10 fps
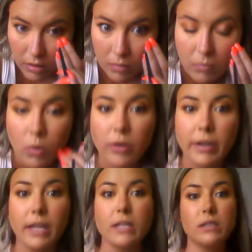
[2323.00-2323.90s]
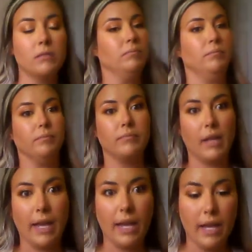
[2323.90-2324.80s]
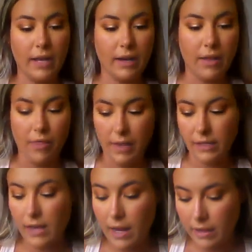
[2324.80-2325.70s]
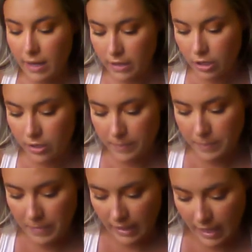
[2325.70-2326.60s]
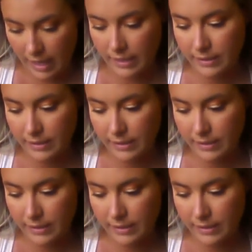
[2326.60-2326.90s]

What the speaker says: more days. And this eyeliner is,